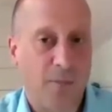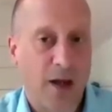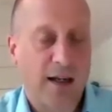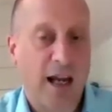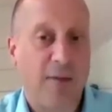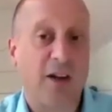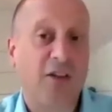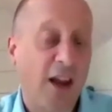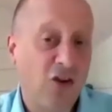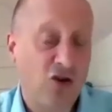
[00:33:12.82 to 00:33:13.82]
gained the
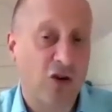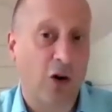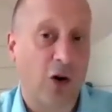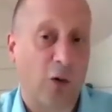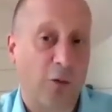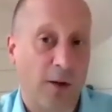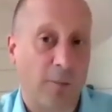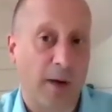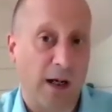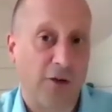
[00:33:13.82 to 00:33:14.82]
attention of
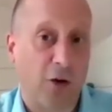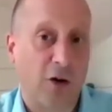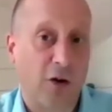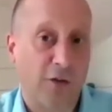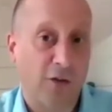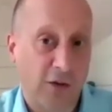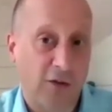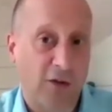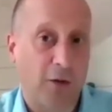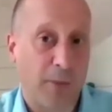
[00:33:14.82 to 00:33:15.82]
diplomats on a
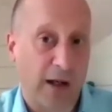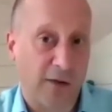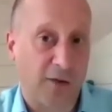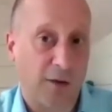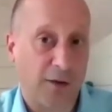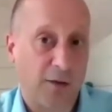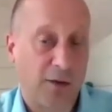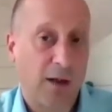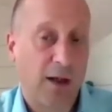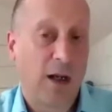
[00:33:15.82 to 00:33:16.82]
consistent basis.
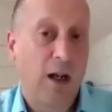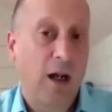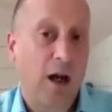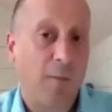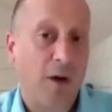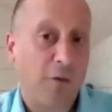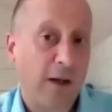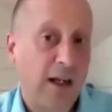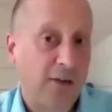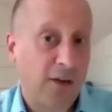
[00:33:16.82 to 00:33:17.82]
I
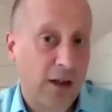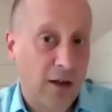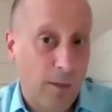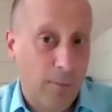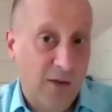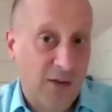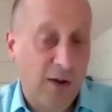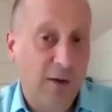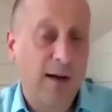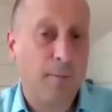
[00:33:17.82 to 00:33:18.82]
think it's
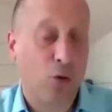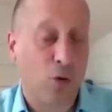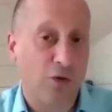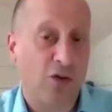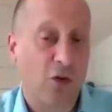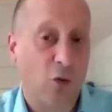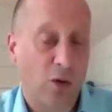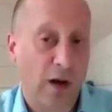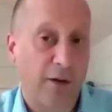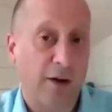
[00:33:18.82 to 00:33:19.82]
materially important to
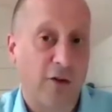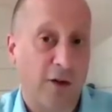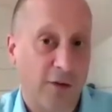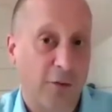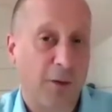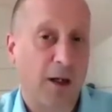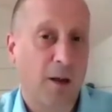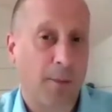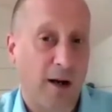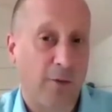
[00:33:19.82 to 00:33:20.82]
all our interests to think
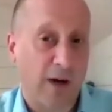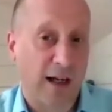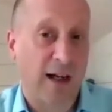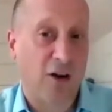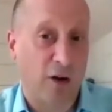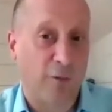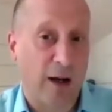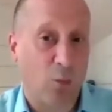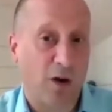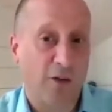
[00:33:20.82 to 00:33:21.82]
about the regulatory
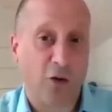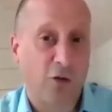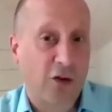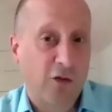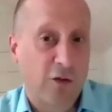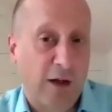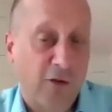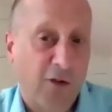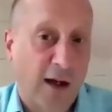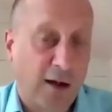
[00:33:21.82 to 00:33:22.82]
frameworks, not just
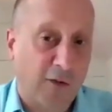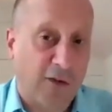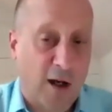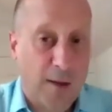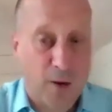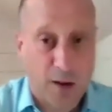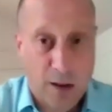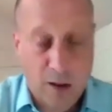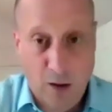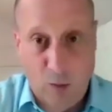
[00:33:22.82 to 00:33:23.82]
around tech and cyber,
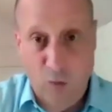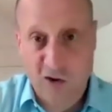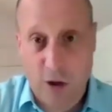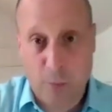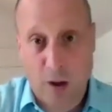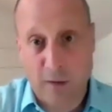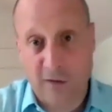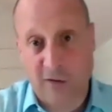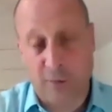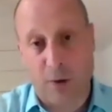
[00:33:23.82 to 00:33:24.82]
on which our Prime
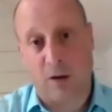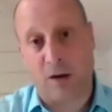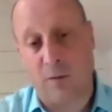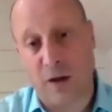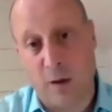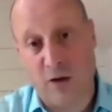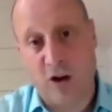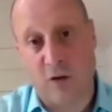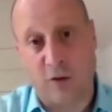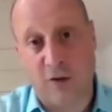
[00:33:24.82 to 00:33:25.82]
Minister spoke at the UN
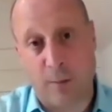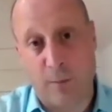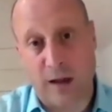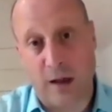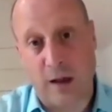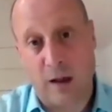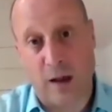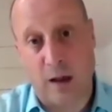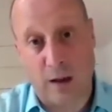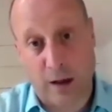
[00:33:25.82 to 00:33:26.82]
General Assembly
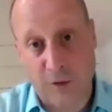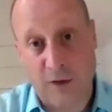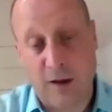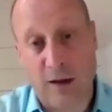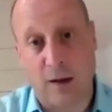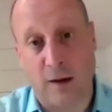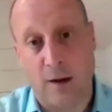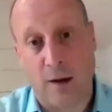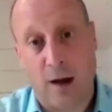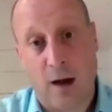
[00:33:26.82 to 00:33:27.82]
last year,
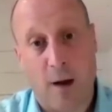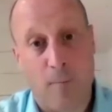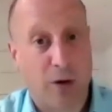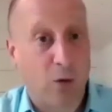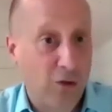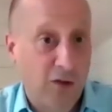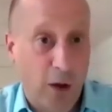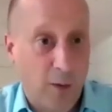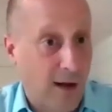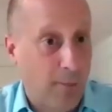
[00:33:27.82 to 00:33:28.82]
but
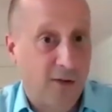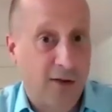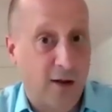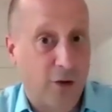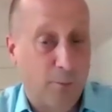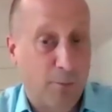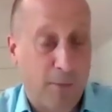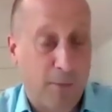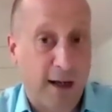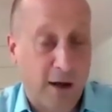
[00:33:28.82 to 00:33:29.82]
also, as Emma said, on
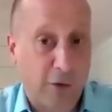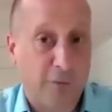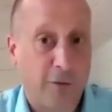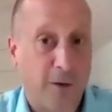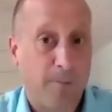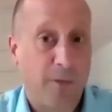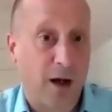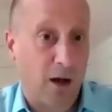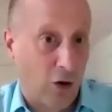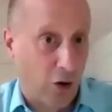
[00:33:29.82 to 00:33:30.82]
public health,
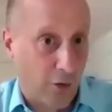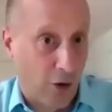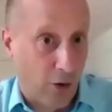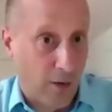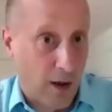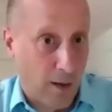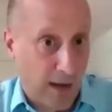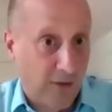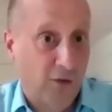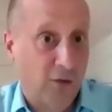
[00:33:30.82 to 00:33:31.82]
on
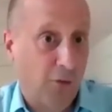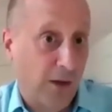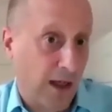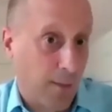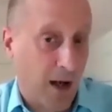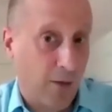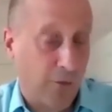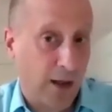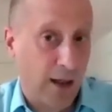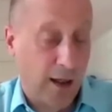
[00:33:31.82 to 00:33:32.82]
medicines, thinking about
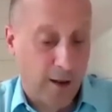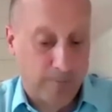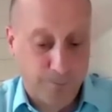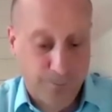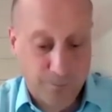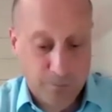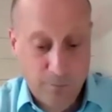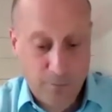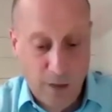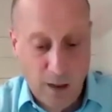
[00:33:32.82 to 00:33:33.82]
the
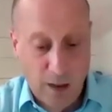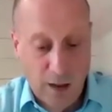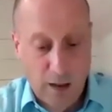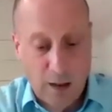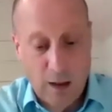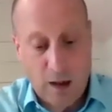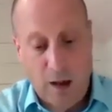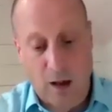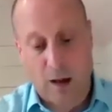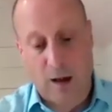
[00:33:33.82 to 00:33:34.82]

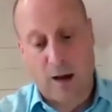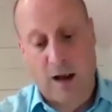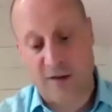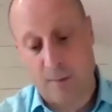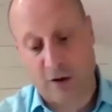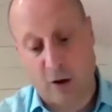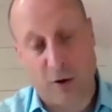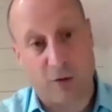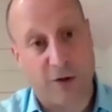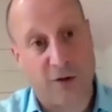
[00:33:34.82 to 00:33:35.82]

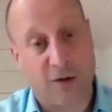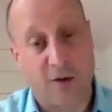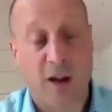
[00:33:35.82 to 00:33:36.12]
antimicrobial resistance,